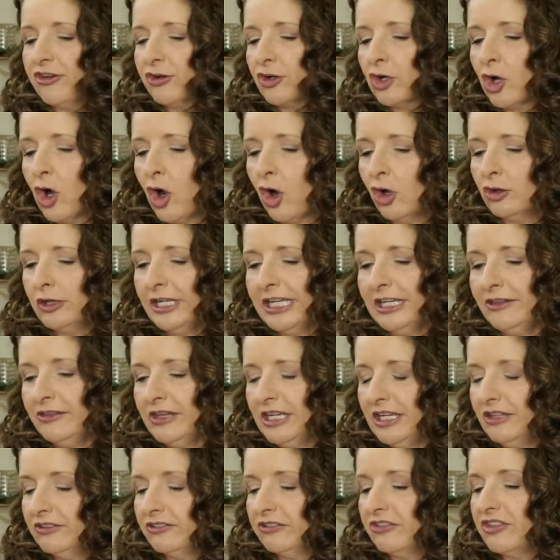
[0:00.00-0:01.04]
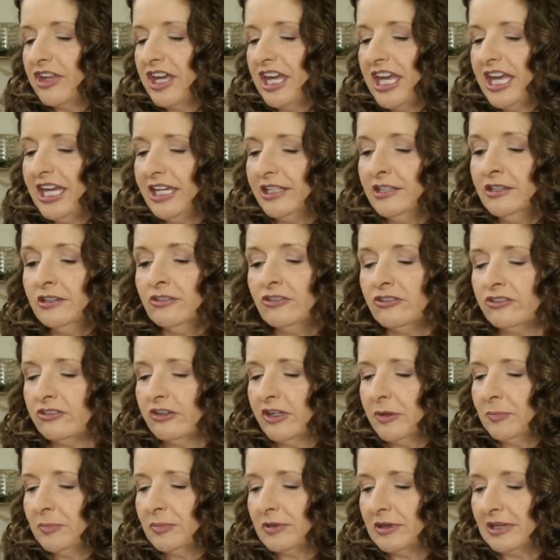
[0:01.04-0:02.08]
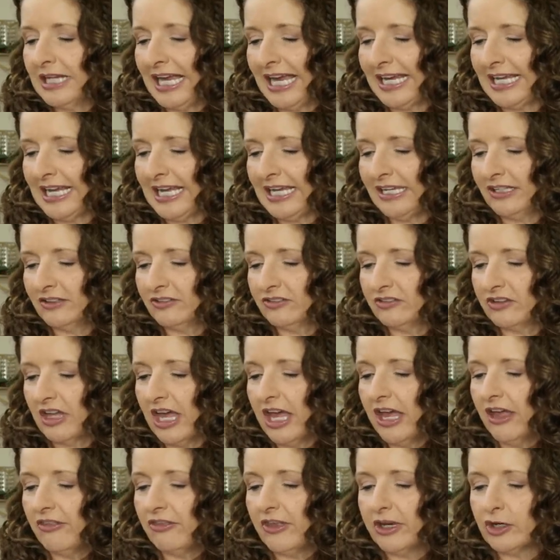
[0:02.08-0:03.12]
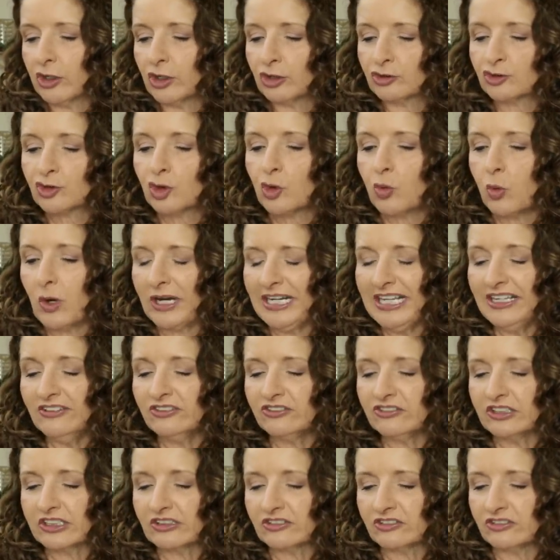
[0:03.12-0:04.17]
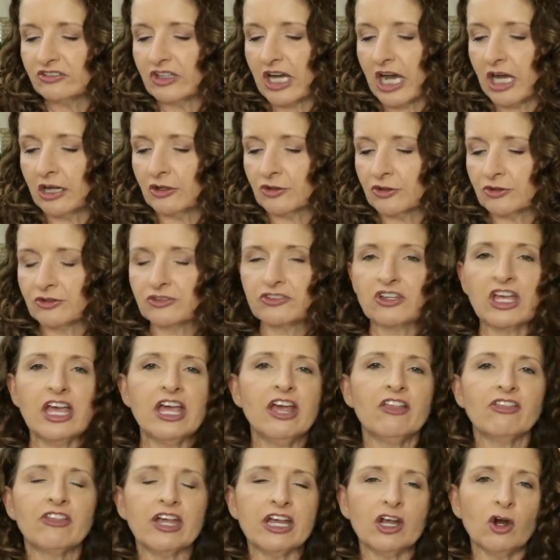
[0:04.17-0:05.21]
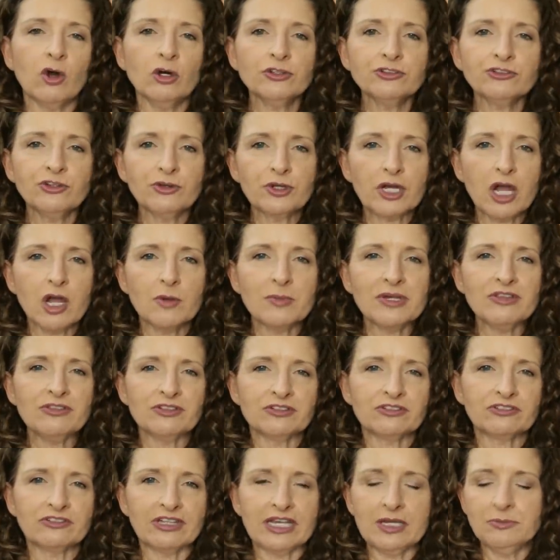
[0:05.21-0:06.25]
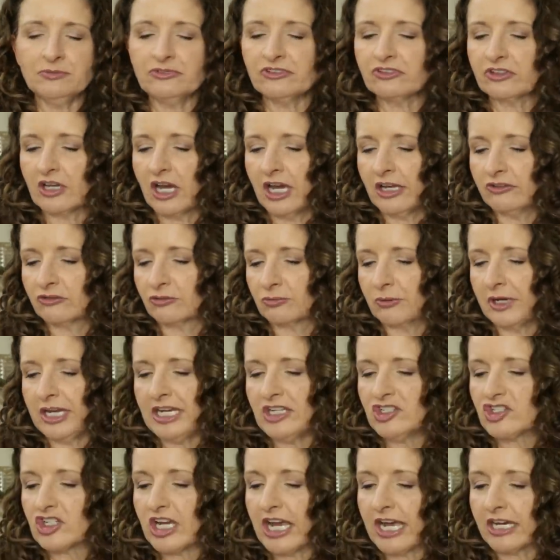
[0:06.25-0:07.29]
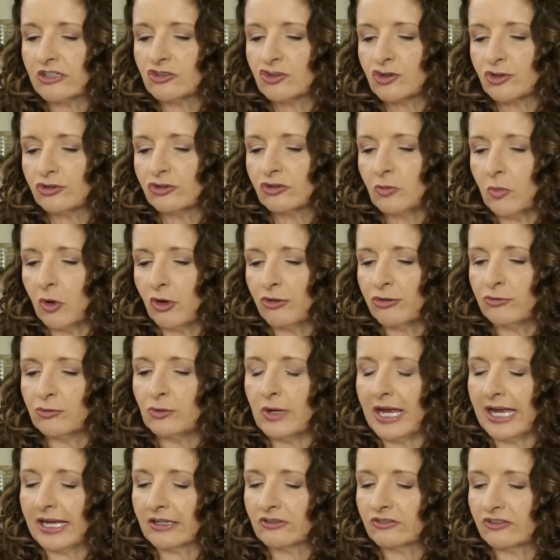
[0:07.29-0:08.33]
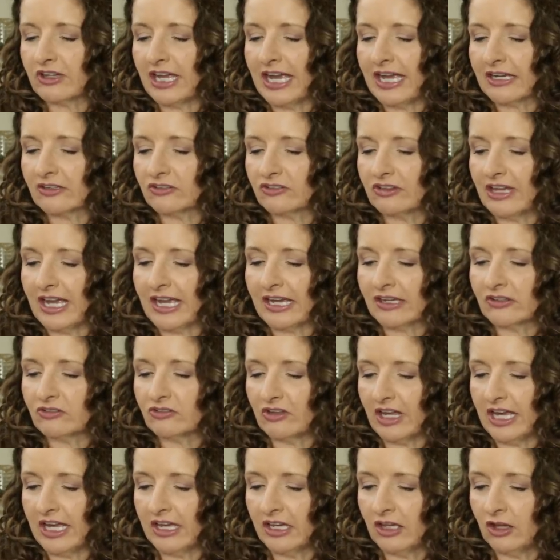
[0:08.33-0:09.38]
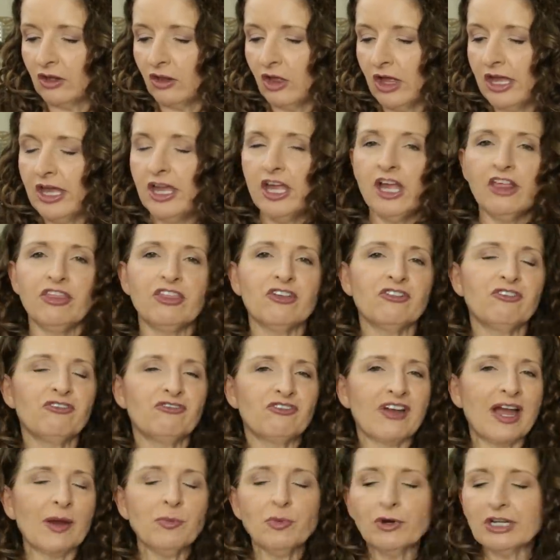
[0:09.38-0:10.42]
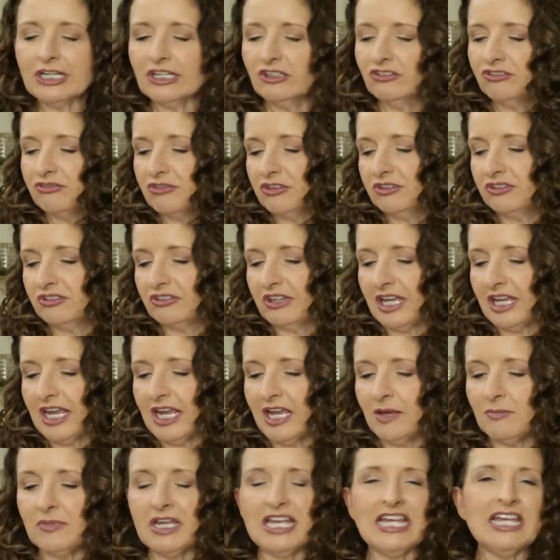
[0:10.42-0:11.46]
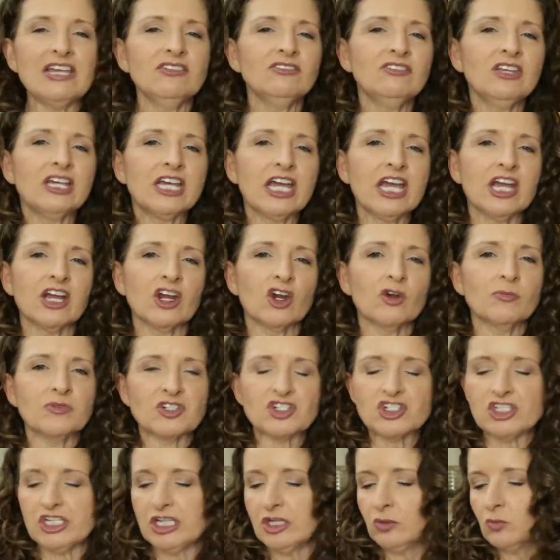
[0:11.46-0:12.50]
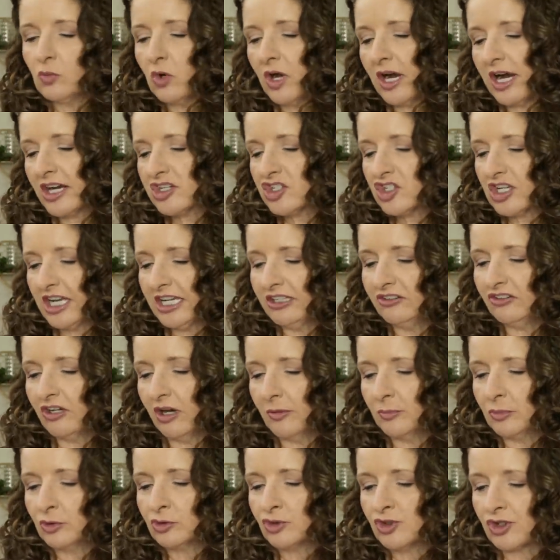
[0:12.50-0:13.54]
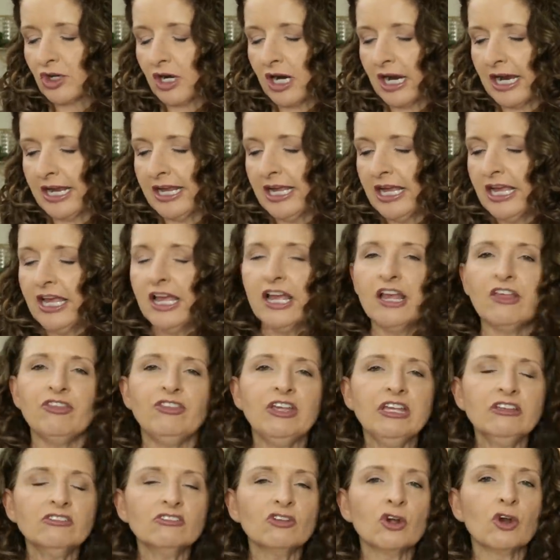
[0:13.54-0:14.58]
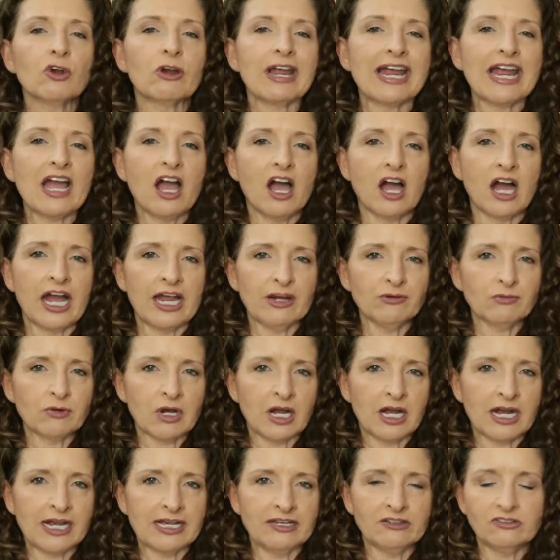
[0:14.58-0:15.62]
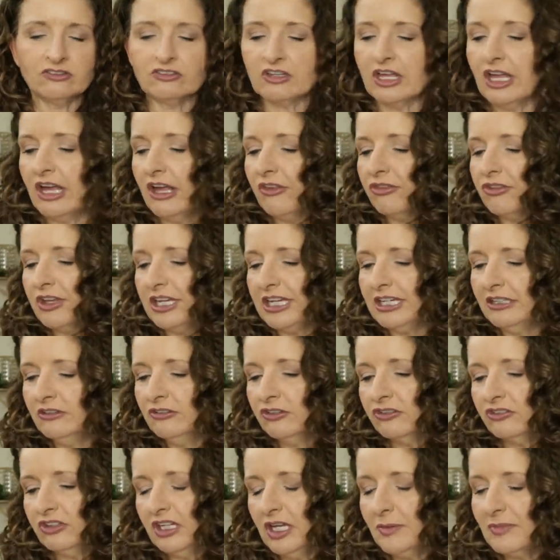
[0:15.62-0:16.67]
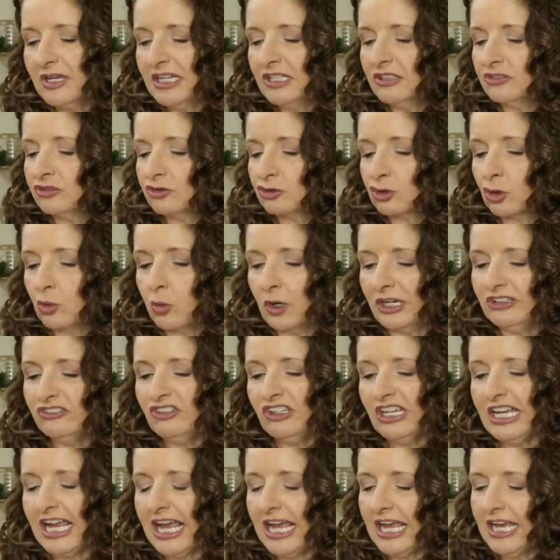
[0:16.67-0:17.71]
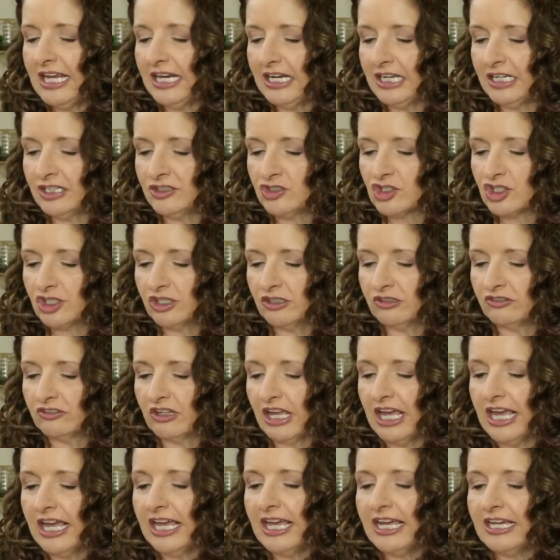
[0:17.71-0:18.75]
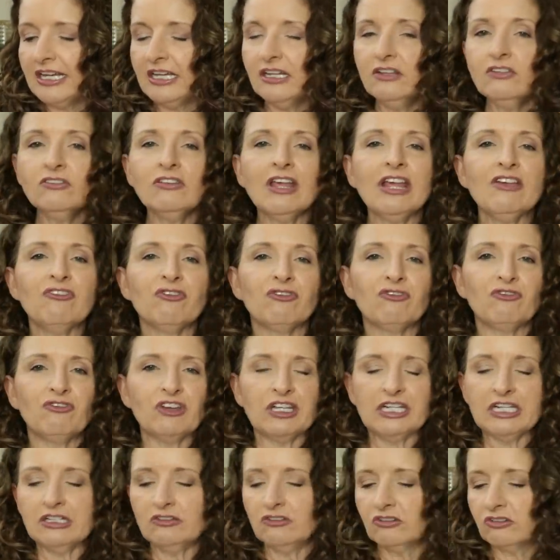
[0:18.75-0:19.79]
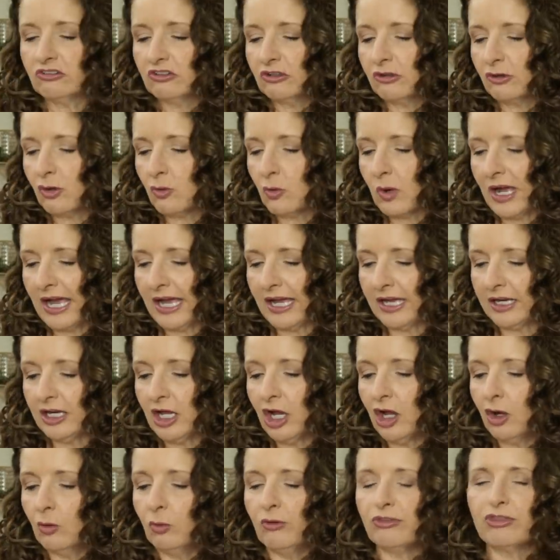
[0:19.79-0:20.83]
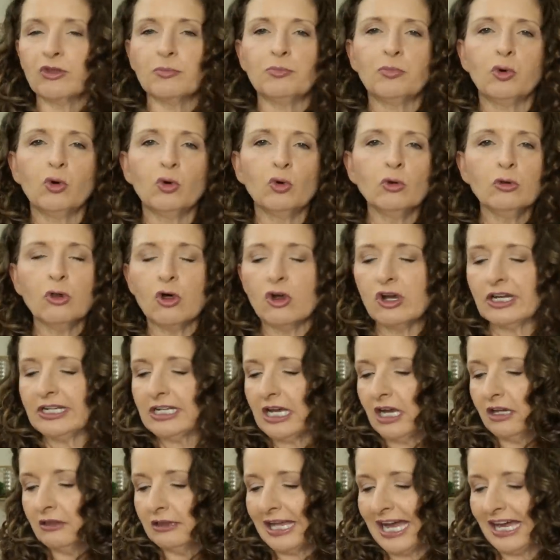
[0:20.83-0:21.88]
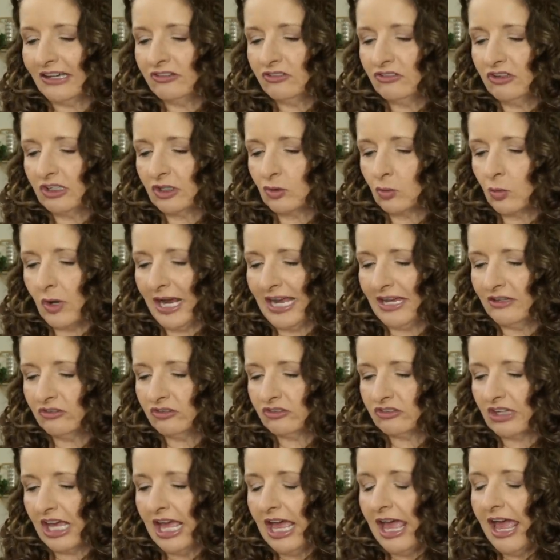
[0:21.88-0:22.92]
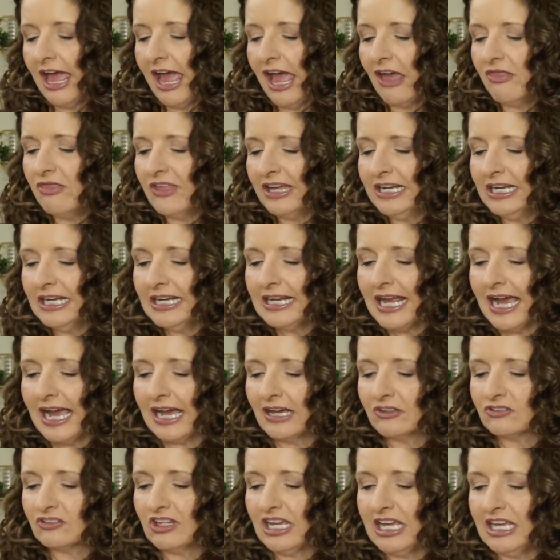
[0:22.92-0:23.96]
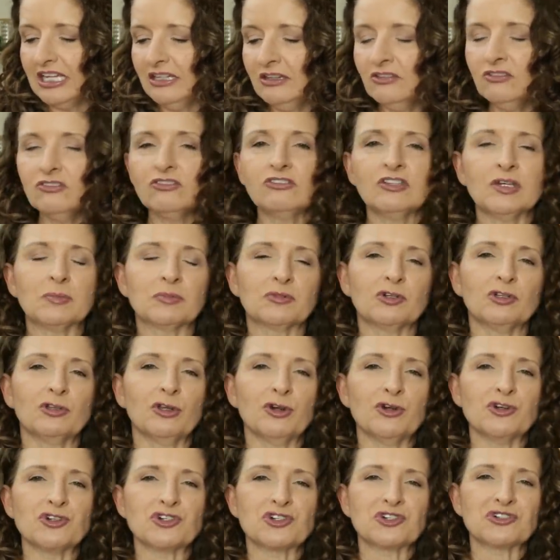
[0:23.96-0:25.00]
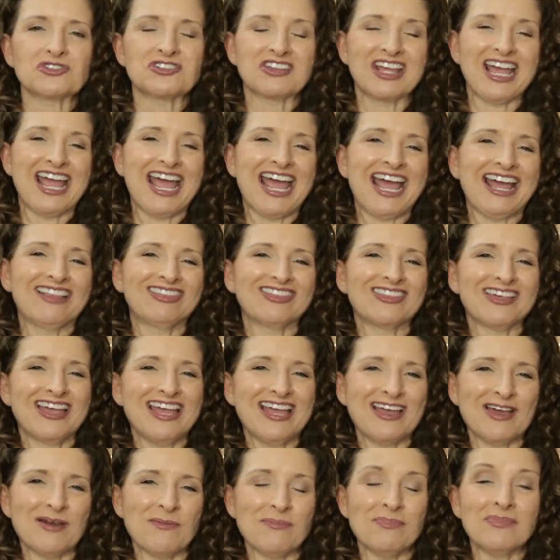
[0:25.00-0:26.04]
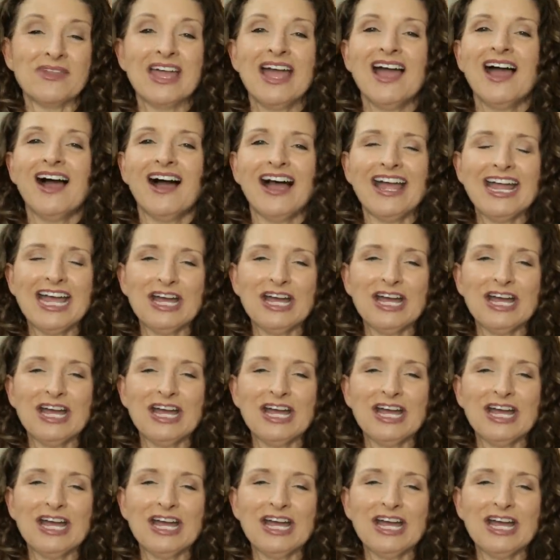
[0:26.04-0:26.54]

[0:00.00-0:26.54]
They're calling these the hidden zip leggings. They are $26. They also come in the same size range, extra small through XXXL. The fabric is the same, easy care, machine wash, and tumble dry. These are a high rise. The inseam is 28 inches. It is a fitted silhouette with a pull-on elastic waist, and then it has hidden zip closures at the hem. I